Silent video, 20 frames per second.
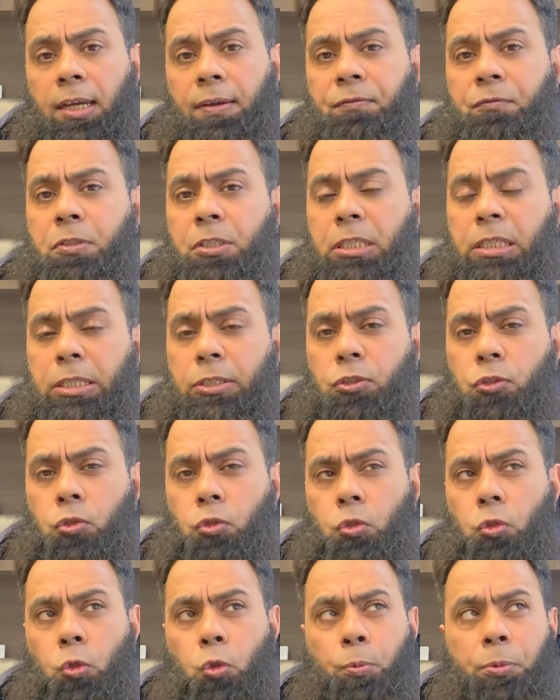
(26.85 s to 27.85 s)
I've seen
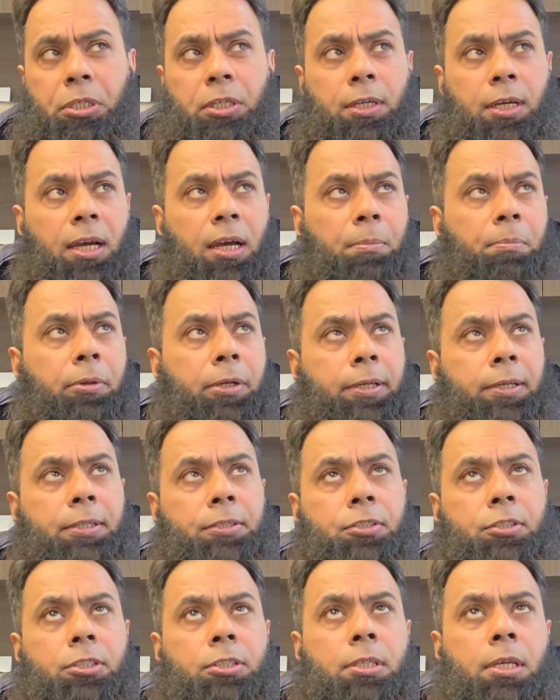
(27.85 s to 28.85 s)
so many
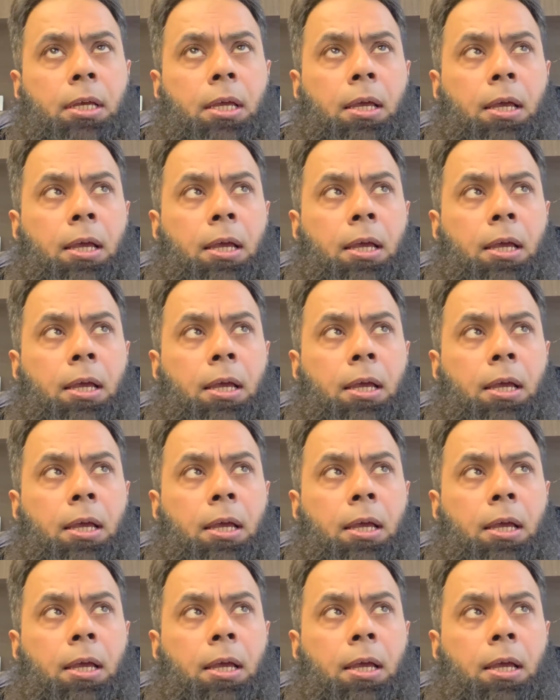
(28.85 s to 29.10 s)
applicants